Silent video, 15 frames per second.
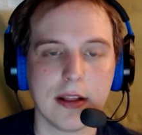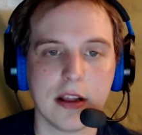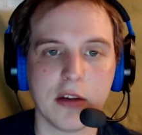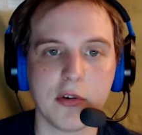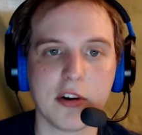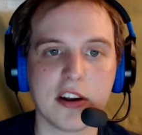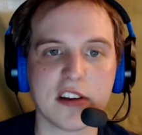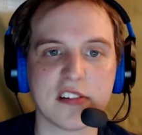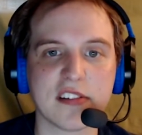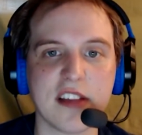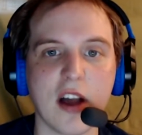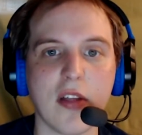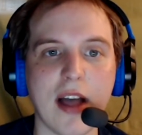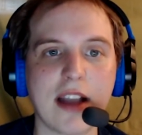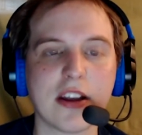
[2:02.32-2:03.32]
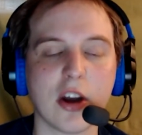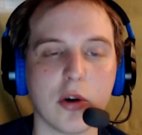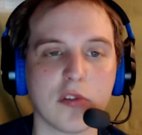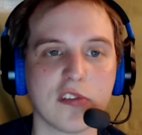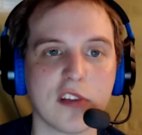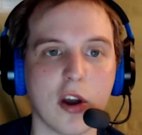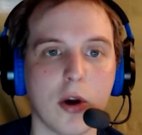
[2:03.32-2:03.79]
we're going to see how that
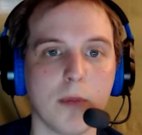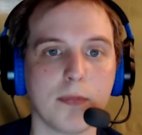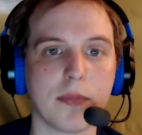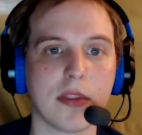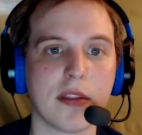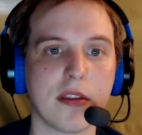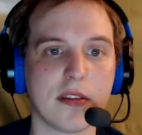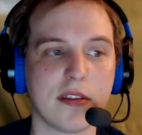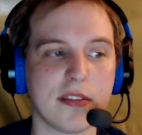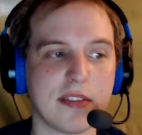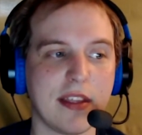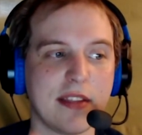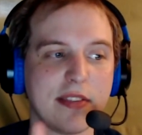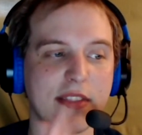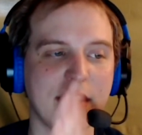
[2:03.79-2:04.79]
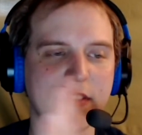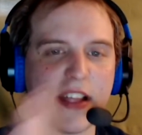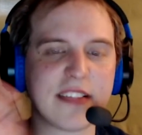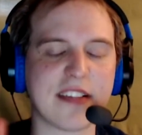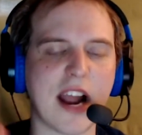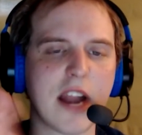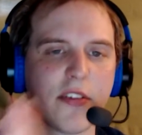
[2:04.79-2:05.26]
goes. So
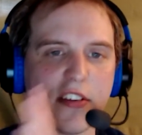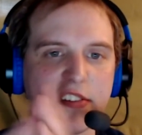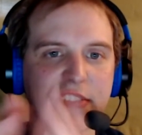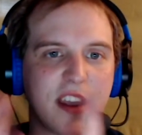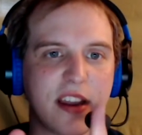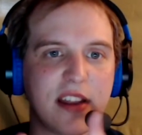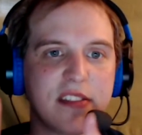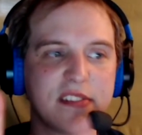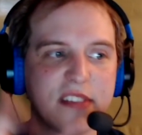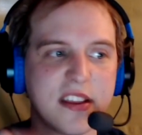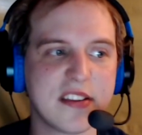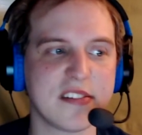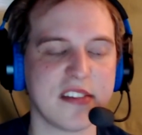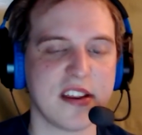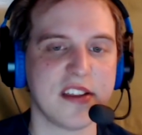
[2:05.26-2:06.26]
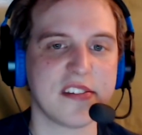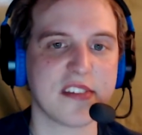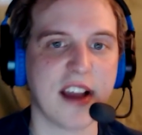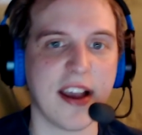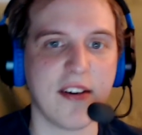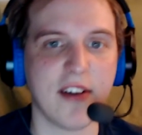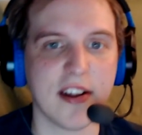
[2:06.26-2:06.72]
that's kind of exciting. City
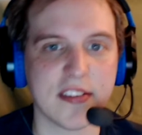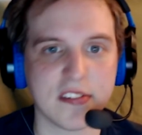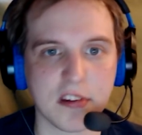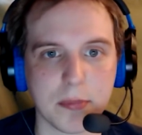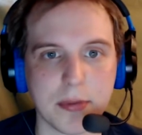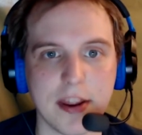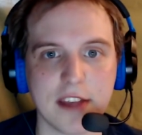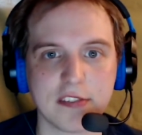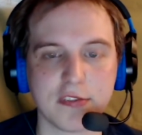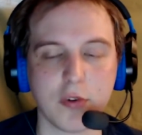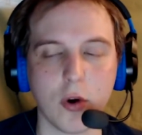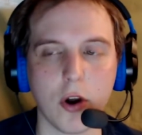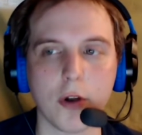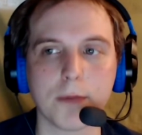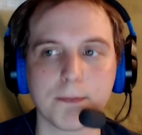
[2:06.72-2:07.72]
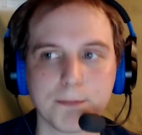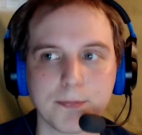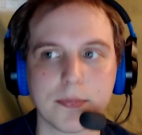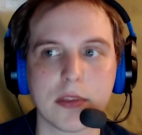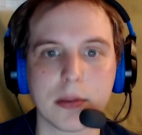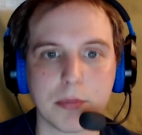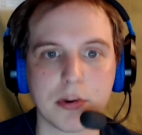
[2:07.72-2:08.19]
Skylines on PS4.
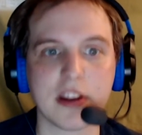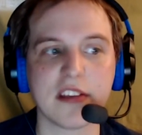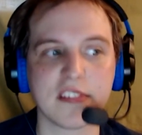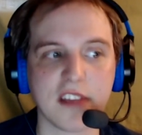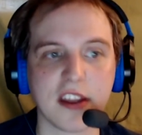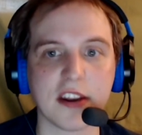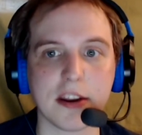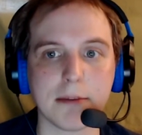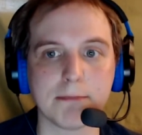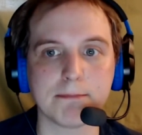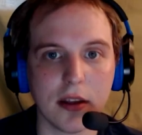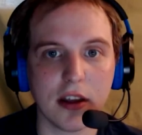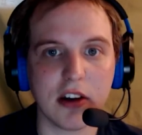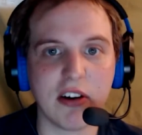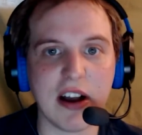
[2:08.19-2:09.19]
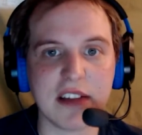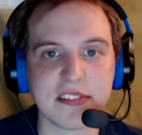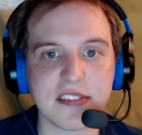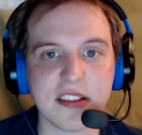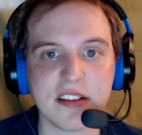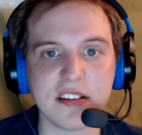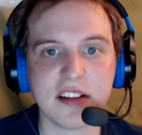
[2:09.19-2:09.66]
Pretty exciting. Last
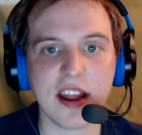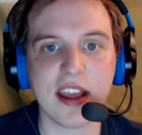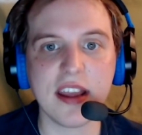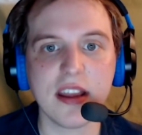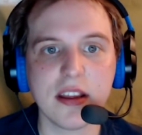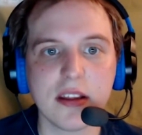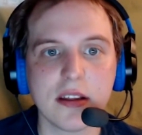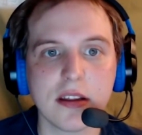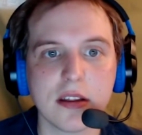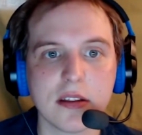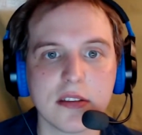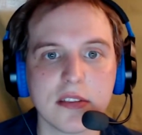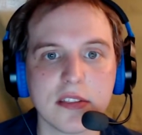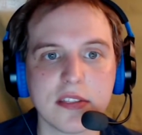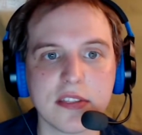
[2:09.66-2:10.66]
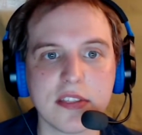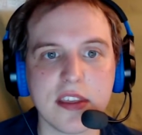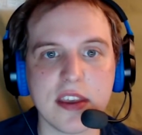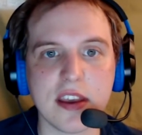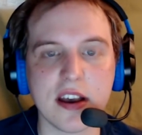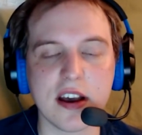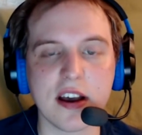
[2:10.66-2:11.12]
thing today,
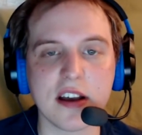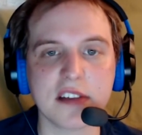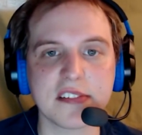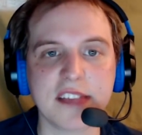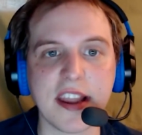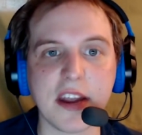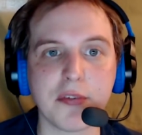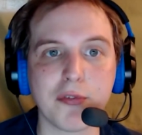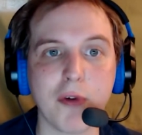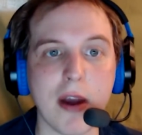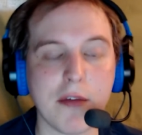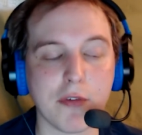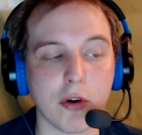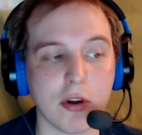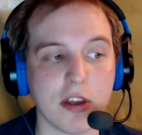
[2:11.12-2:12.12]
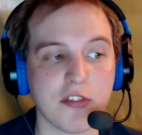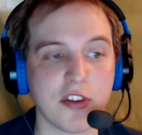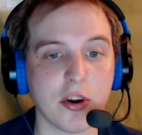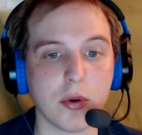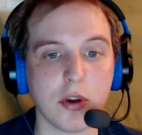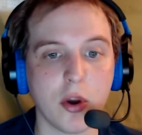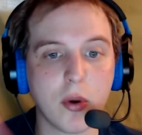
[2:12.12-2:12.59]
the Sega Forever. If you
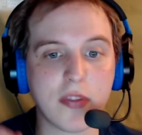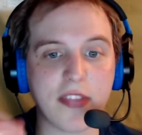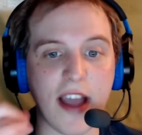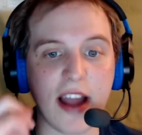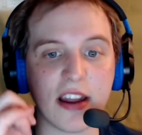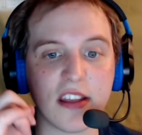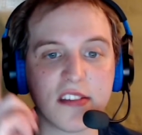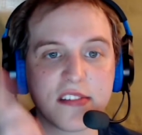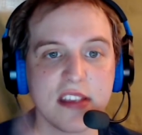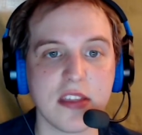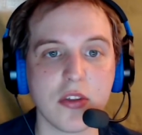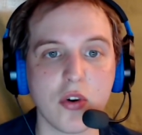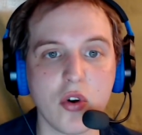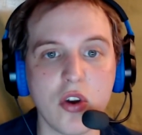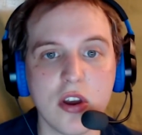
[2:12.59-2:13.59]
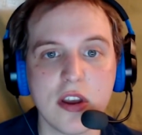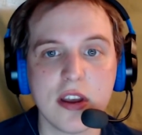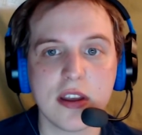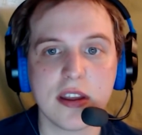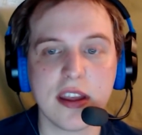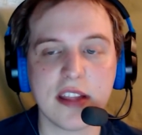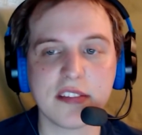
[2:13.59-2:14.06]
don't know what that is either,
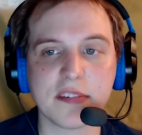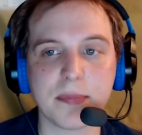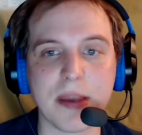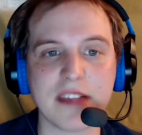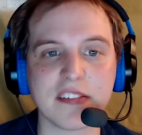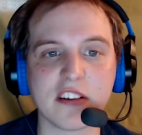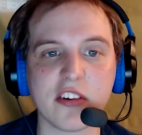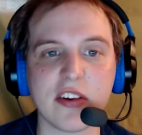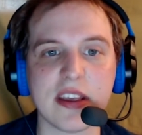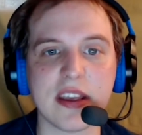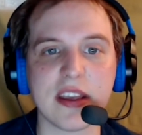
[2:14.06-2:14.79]
it's basically